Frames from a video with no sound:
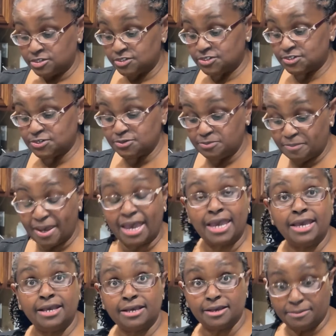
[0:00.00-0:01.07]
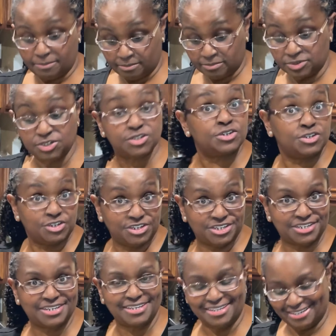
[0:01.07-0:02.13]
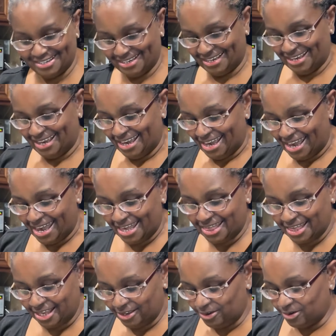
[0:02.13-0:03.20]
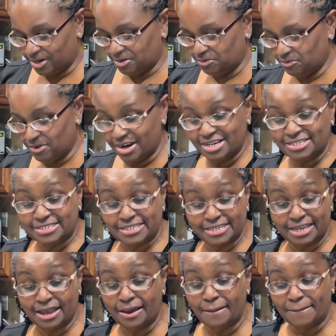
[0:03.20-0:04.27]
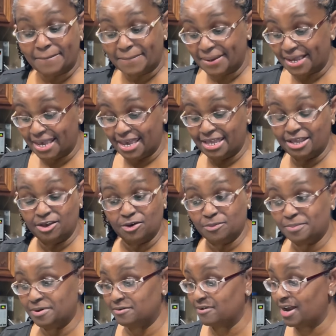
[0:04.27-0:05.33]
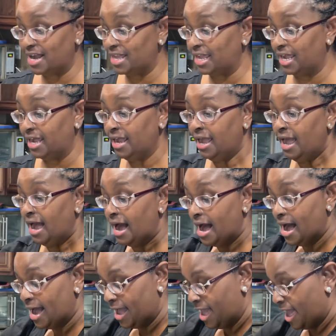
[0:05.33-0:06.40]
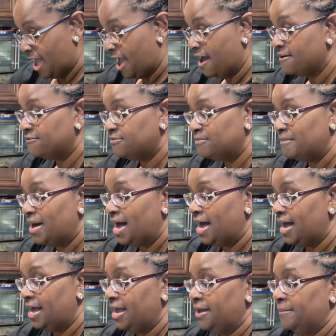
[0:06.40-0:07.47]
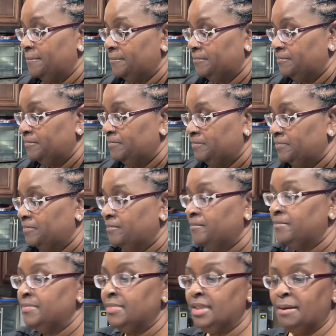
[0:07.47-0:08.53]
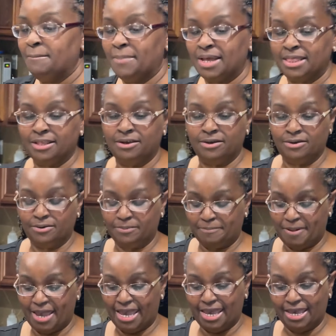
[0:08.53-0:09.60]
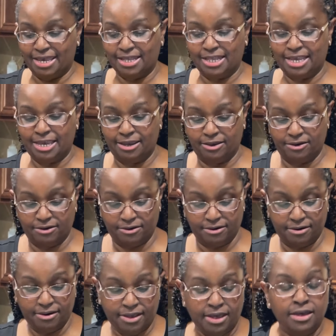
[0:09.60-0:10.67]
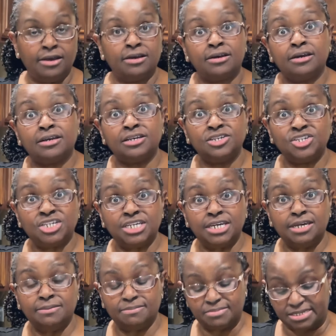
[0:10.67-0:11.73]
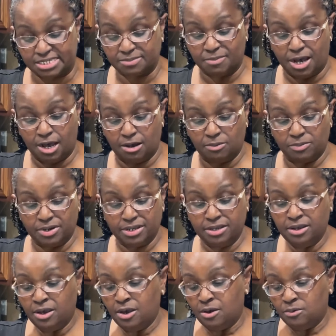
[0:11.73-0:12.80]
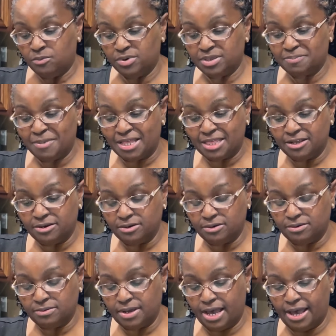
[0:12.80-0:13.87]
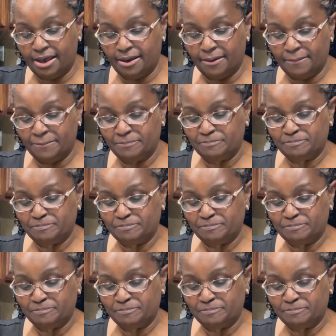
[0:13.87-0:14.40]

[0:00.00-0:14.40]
to bake, to cook and then you can raise it up and it'll be ready. I have my, my little pan here, cookie sheet, small one, with my little um,